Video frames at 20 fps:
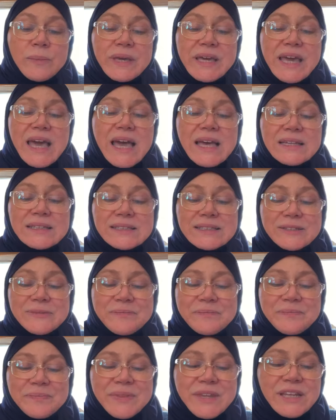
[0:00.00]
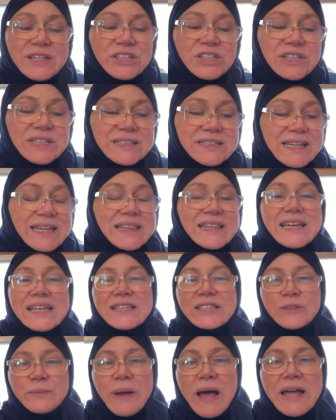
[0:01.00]
Because she said
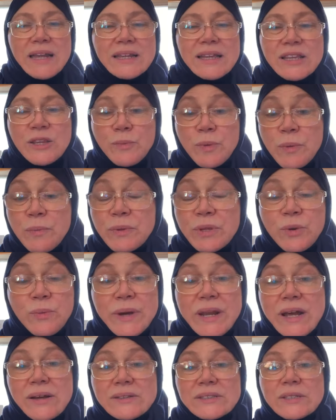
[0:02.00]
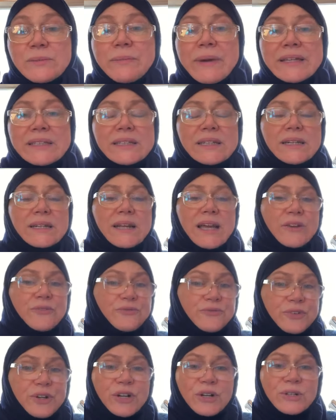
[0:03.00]
that, subhanAllah, the people that went out to Badr, at
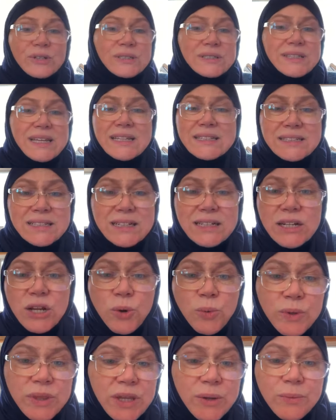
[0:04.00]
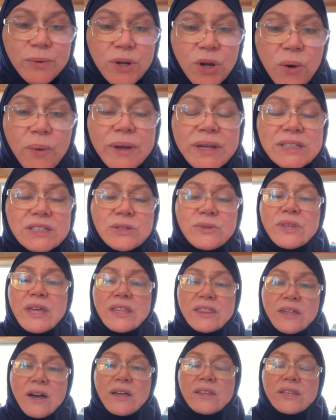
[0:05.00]
first, they didn't know what they were going to.
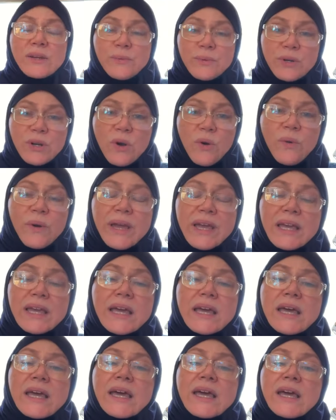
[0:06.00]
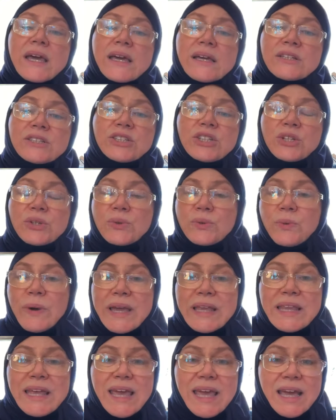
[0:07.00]
They thought they were going to
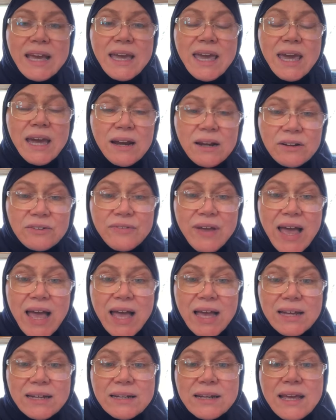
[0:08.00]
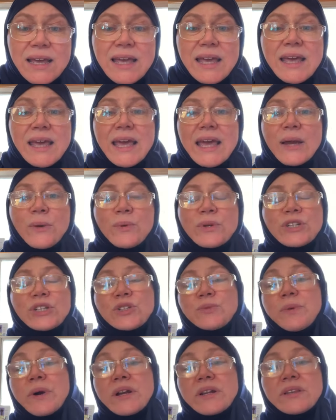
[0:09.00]
waylay a caravan, which
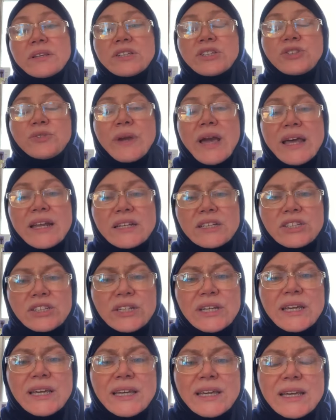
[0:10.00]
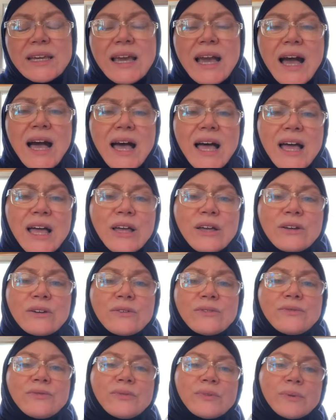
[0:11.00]
is part of the strategy
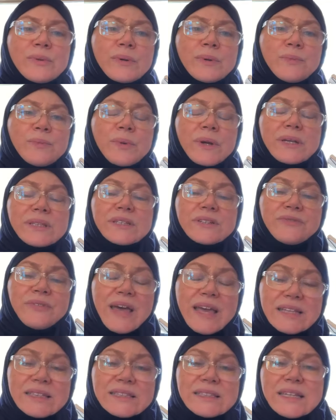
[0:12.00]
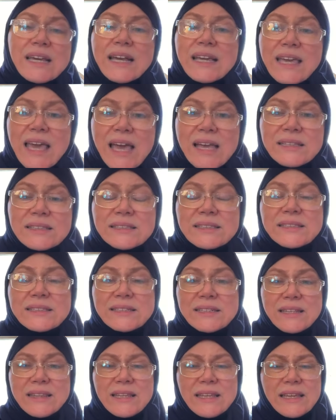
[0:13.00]
of defense
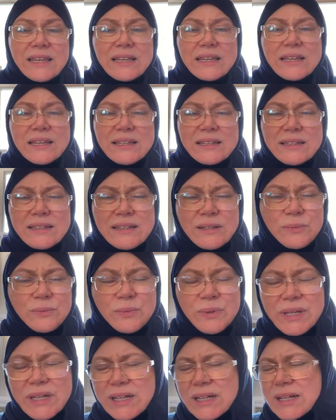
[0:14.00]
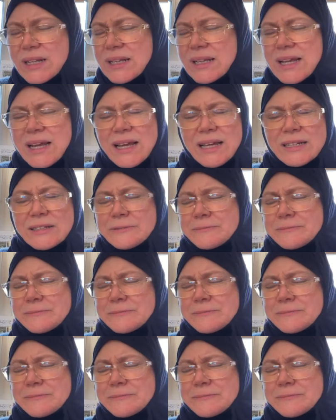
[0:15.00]
against the real